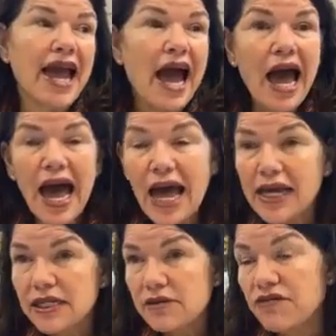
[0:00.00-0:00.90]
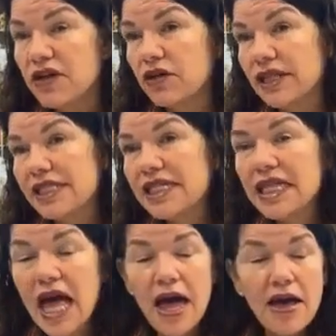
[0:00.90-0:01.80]
a hat, fingerless
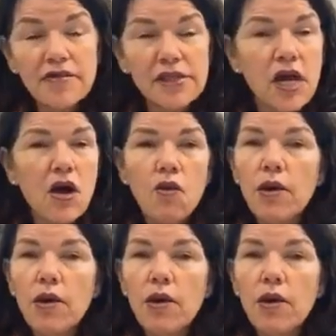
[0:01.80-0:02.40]
gloves.